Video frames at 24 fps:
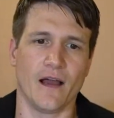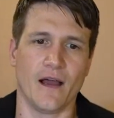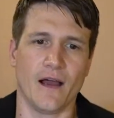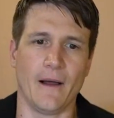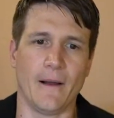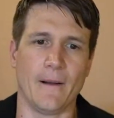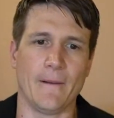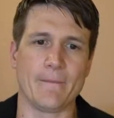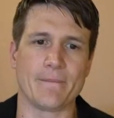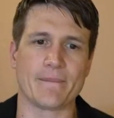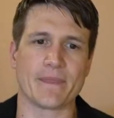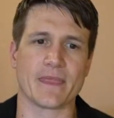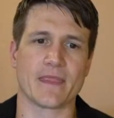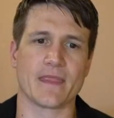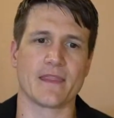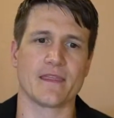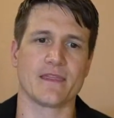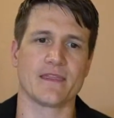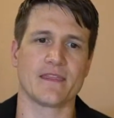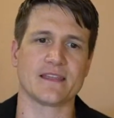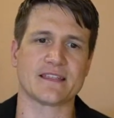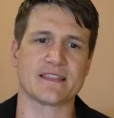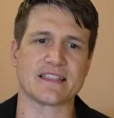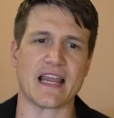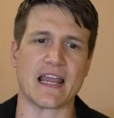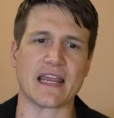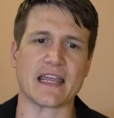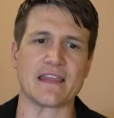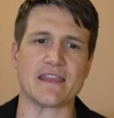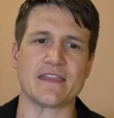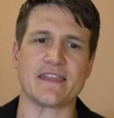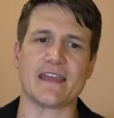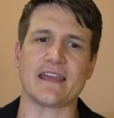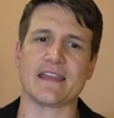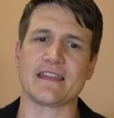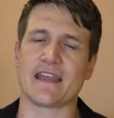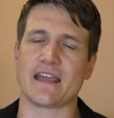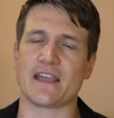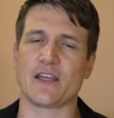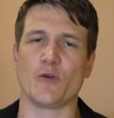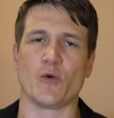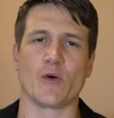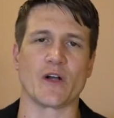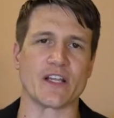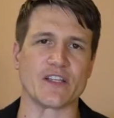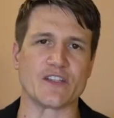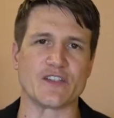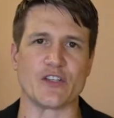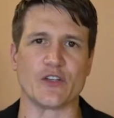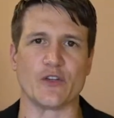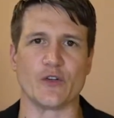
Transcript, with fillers: Um, the second thing that you want to